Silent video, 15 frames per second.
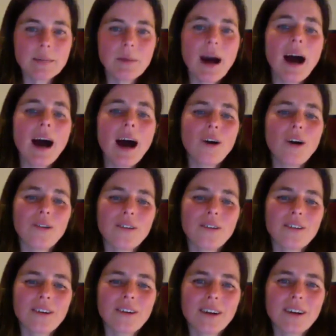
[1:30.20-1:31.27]

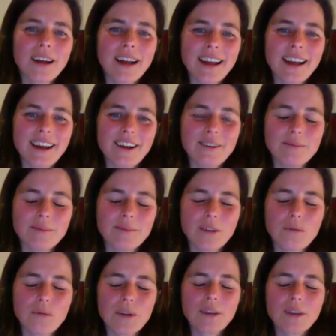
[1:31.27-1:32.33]
somehow
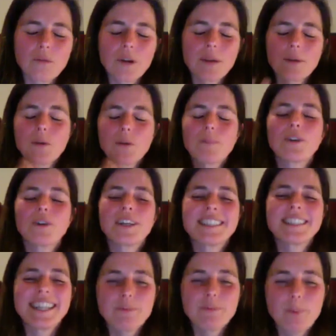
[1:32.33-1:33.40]
we
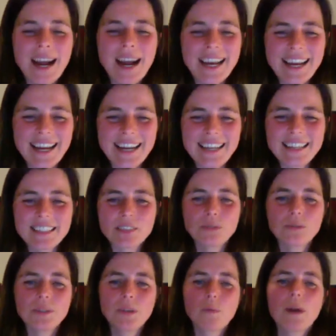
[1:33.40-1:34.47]
put it then back again
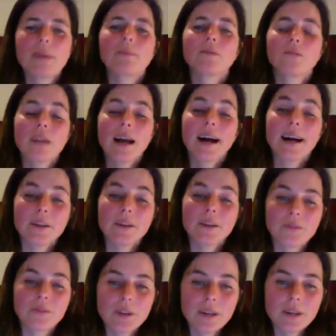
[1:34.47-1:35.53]
into the web of
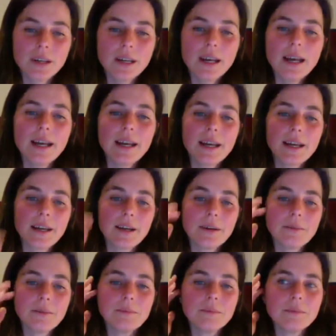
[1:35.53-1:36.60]
life,
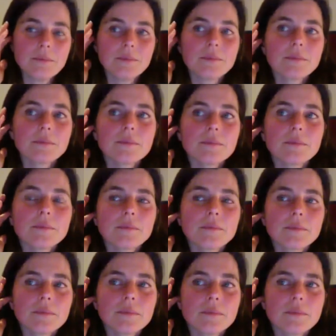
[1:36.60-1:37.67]
from
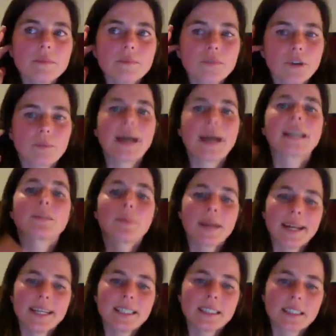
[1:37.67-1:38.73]

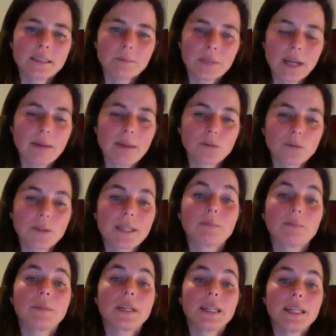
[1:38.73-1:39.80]
that place, perhaps
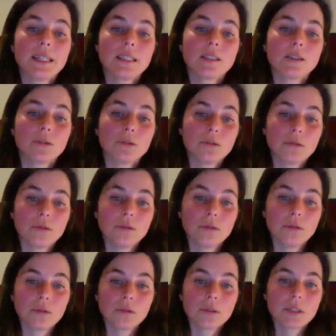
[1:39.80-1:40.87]
we can begin
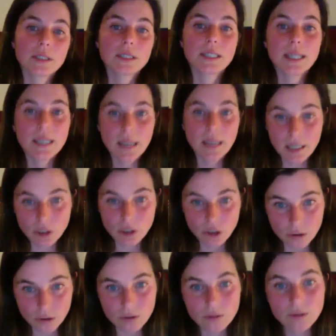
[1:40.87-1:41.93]
to take
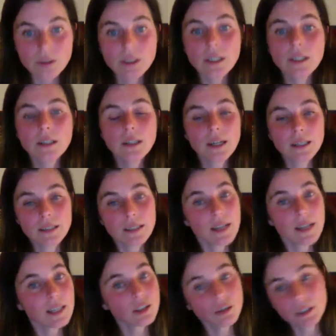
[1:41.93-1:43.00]
action.
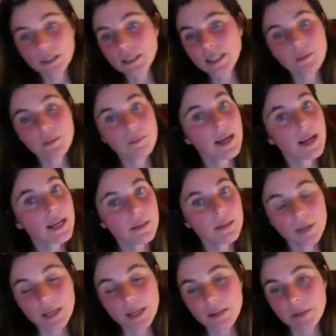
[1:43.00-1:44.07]
And that action can take
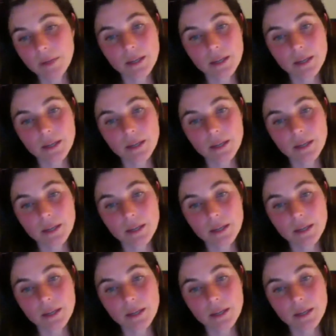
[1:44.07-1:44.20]
many